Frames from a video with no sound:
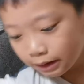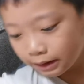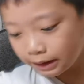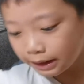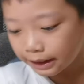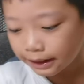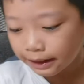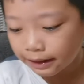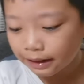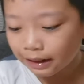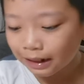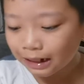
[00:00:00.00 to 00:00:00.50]

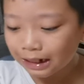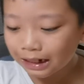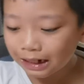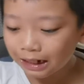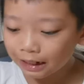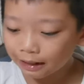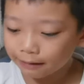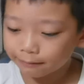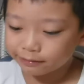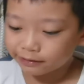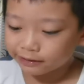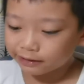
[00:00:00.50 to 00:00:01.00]
Cheer
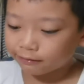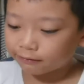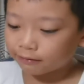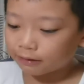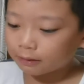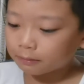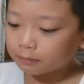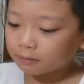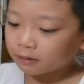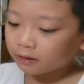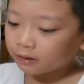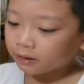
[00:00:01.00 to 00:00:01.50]
up,
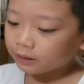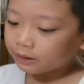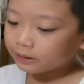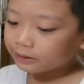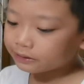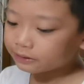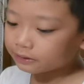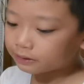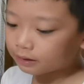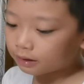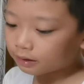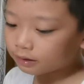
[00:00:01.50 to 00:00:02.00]
Sarah.
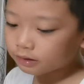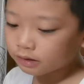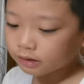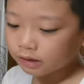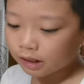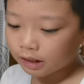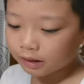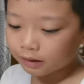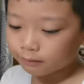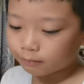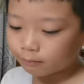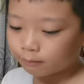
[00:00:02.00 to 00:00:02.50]
It's not
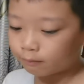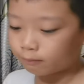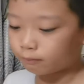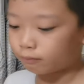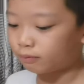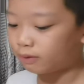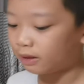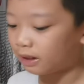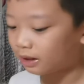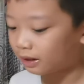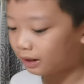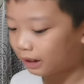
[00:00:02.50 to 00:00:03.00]
like
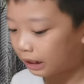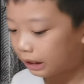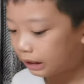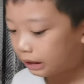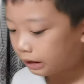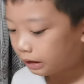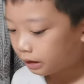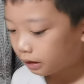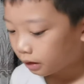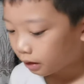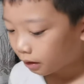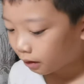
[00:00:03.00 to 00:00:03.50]
Plunkett
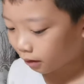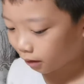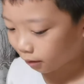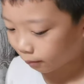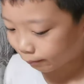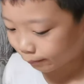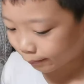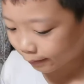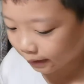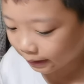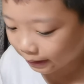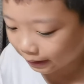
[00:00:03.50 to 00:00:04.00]

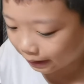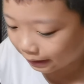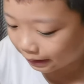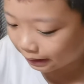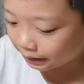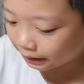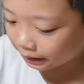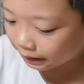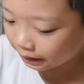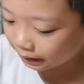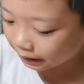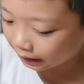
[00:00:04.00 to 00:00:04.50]

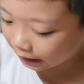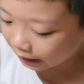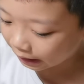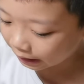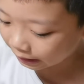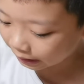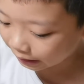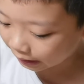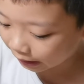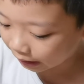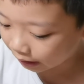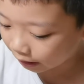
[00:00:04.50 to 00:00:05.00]

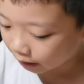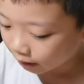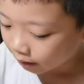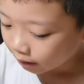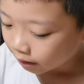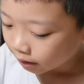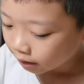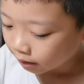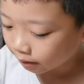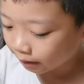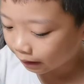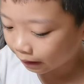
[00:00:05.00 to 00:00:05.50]

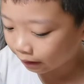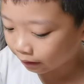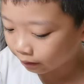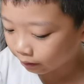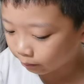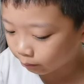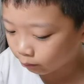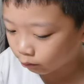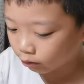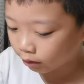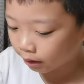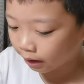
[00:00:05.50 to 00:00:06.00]
needs any
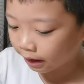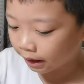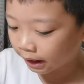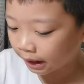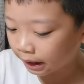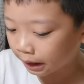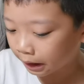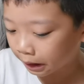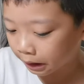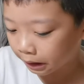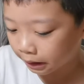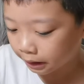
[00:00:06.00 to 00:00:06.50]
more
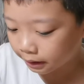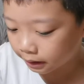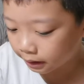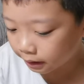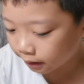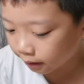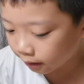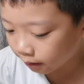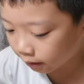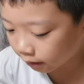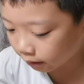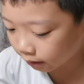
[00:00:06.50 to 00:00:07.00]

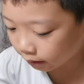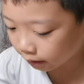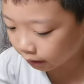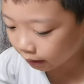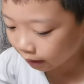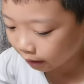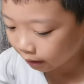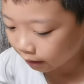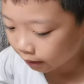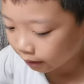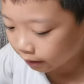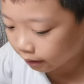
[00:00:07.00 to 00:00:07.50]
ants.
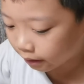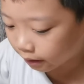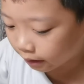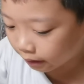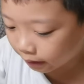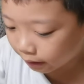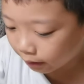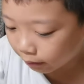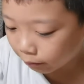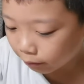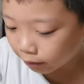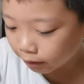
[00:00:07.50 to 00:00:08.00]

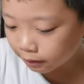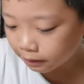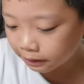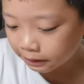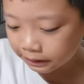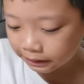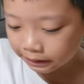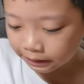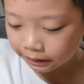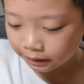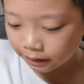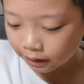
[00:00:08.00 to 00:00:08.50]
There
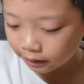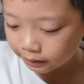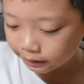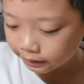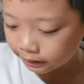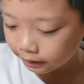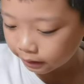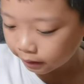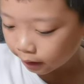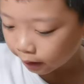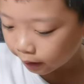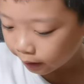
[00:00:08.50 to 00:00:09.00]

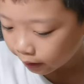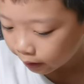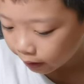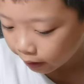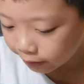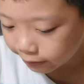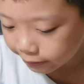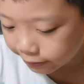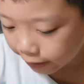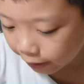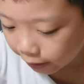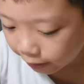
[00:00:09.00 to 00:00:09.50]
was
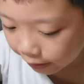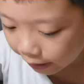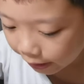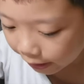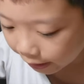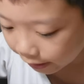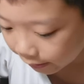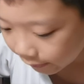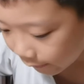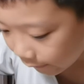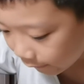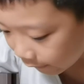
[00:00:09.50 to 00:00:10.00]
a
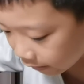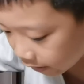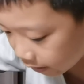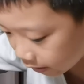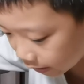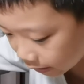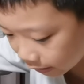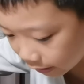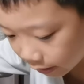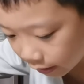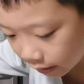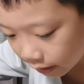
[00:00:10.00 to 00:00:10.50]
zillion
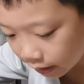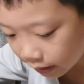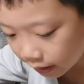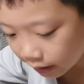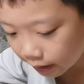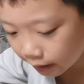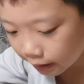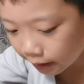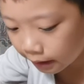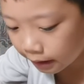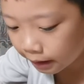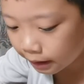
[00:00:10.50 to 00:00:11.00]

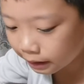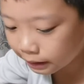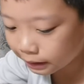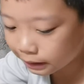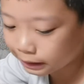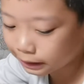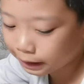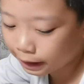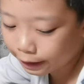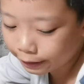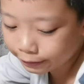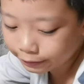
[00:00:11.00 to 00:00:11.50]
in his
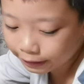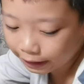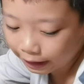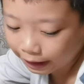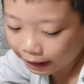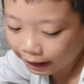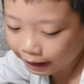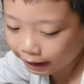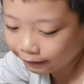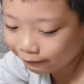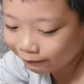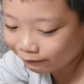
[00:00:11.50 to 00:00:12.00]
giant
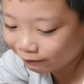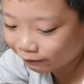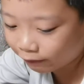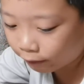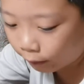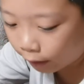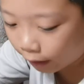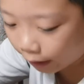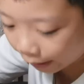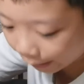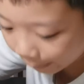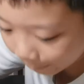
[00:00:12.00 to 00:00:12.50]
ant
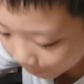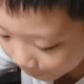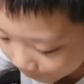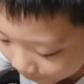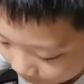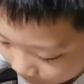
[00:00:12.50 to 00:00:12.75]
farm.